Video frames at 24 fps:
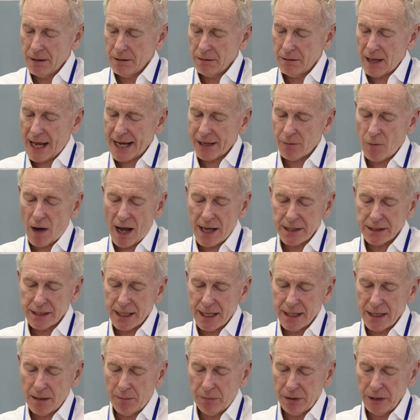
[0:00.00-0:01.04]
Likewise,
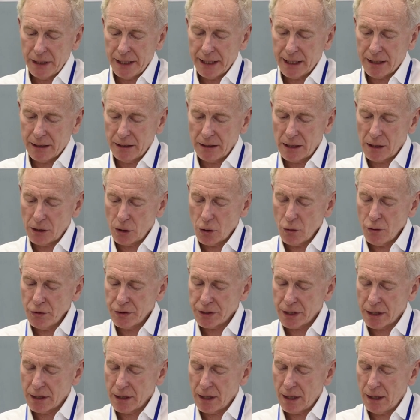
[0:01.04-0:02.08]
in The Political
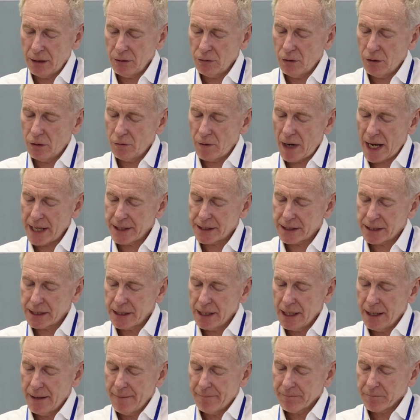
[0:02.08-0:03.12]
Illusion, Ellul writes
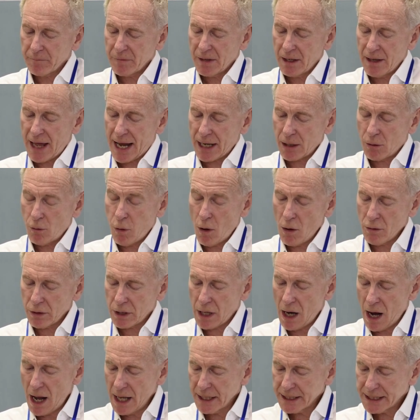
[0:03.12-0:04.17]
that, quote,
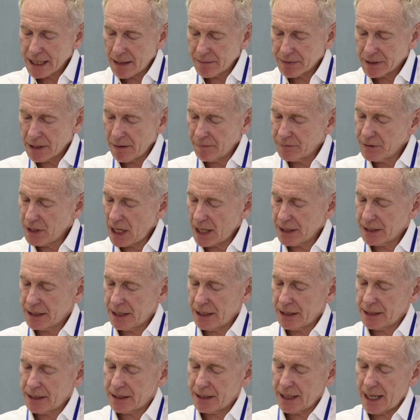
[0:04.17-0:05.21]
concepts of
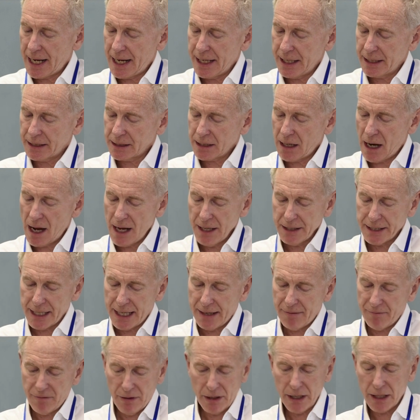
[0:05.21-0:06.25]
justice and its
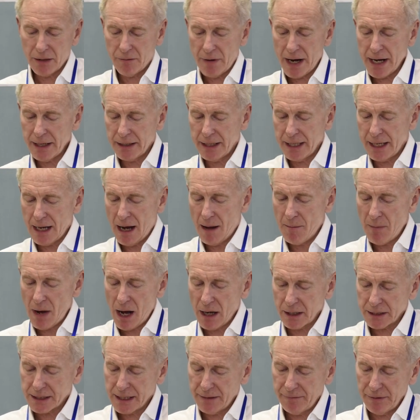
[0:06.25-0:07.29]
content vary greatly
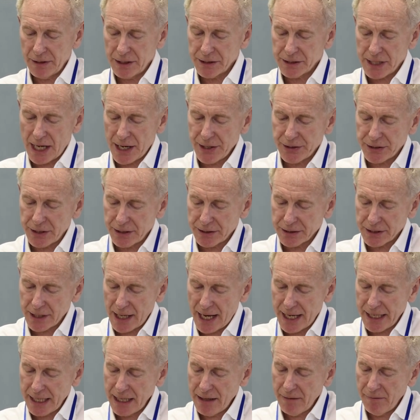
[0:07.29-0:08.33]
among civilizations
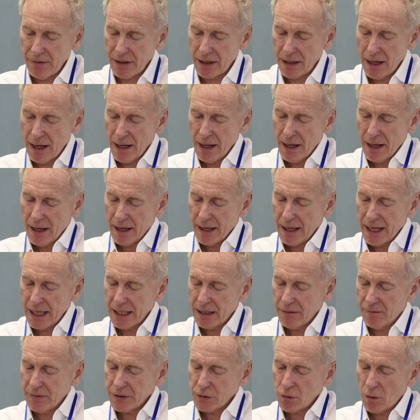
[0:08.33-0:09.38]
and even
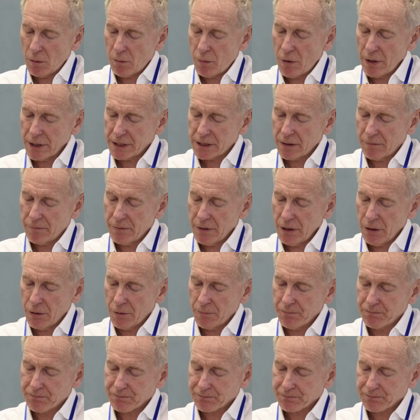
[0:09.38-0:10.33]
individual points of view.